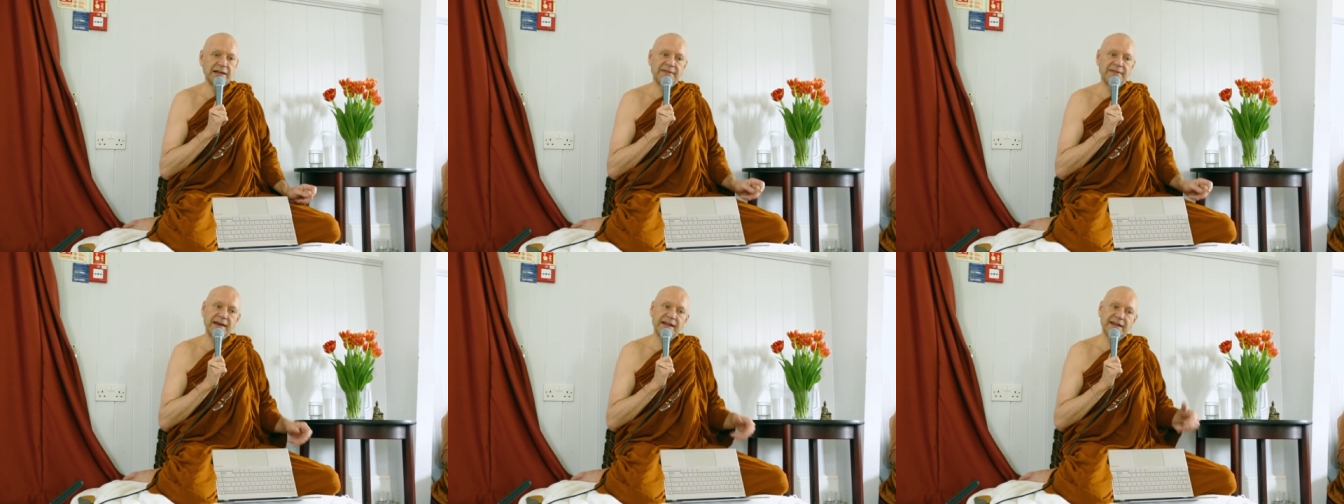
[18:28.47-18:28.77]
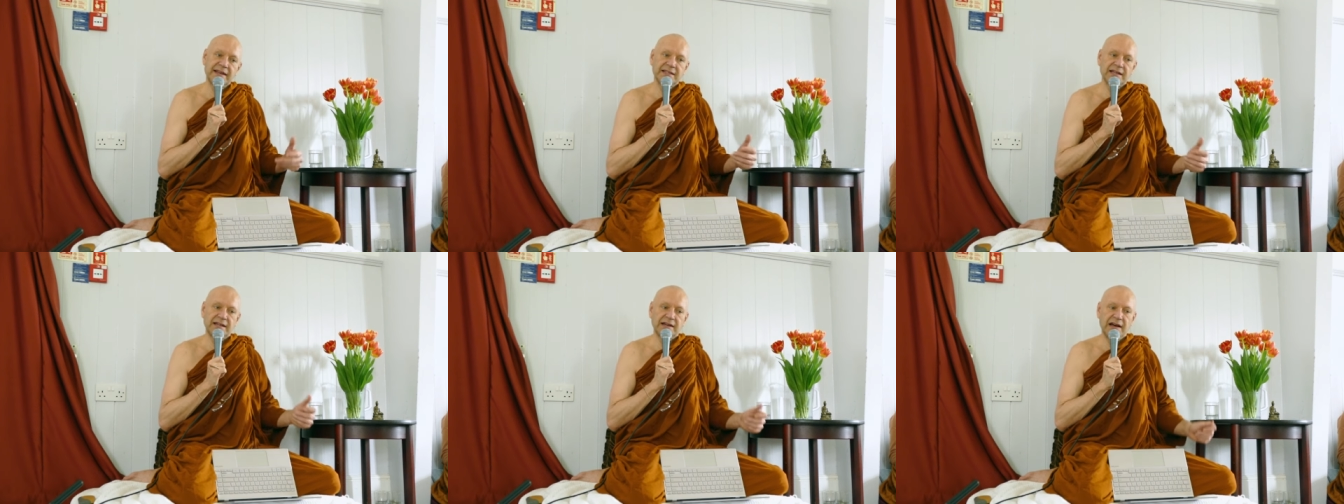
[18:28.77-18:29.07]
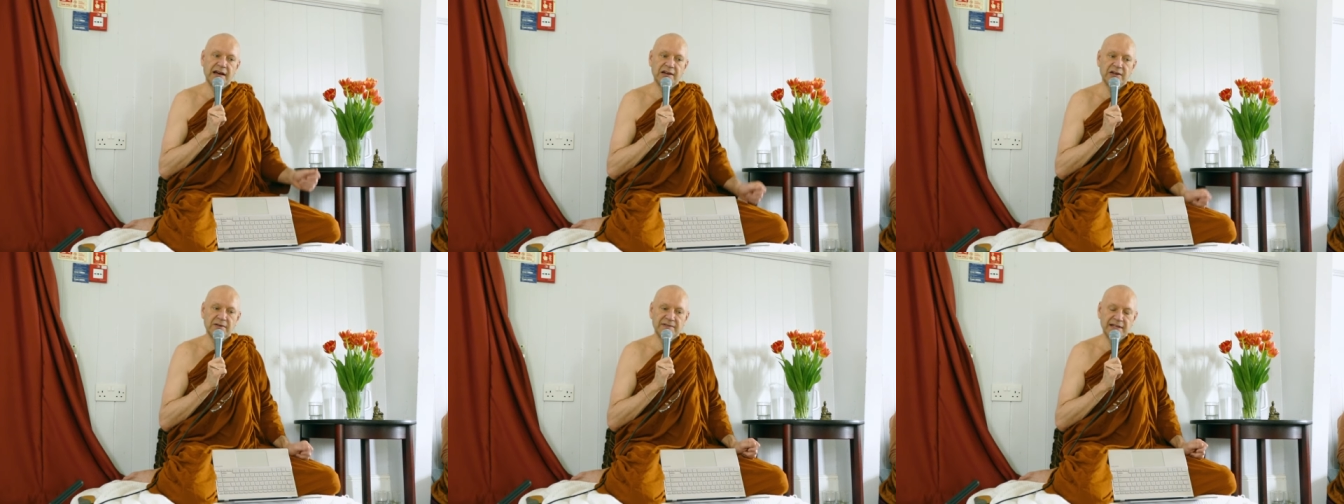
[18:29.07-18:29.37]
And that is a
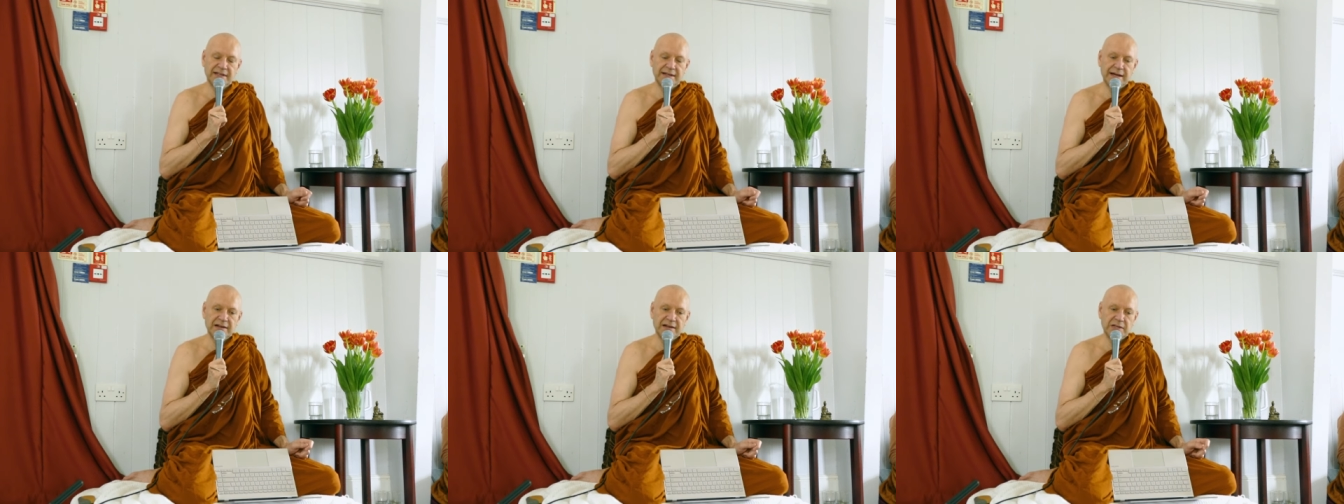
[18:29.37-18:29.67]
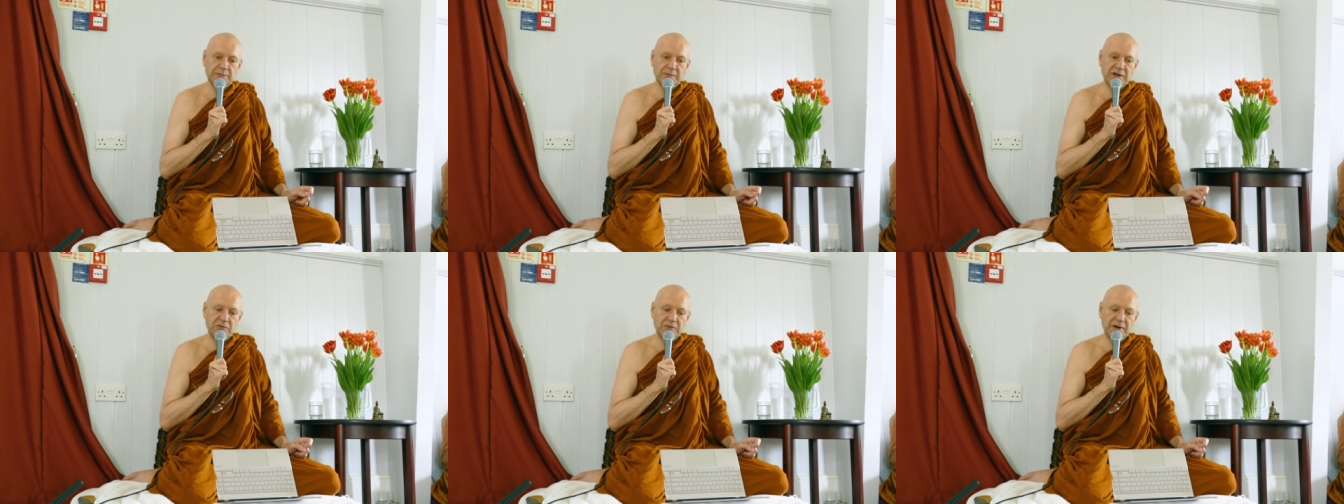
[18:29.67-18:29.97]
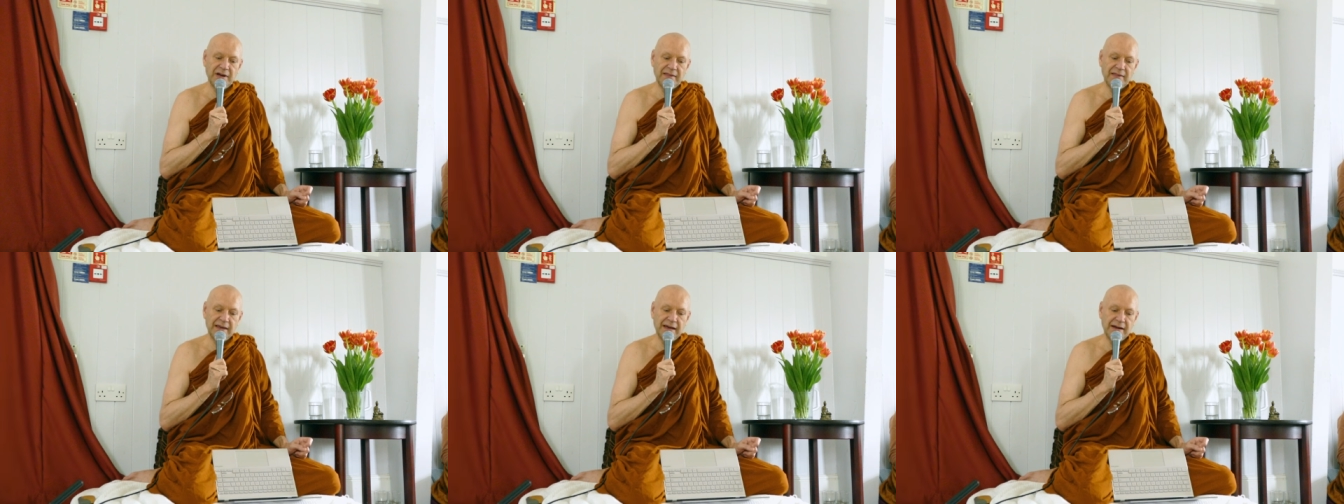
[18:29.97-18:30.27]
kind of detachment
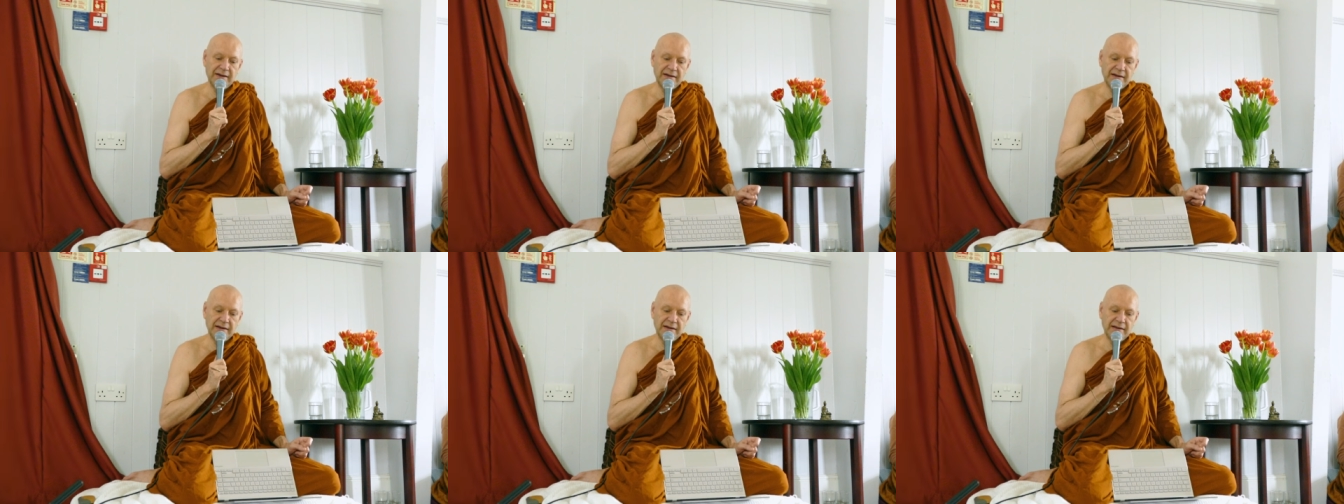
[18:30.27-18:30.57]
right there.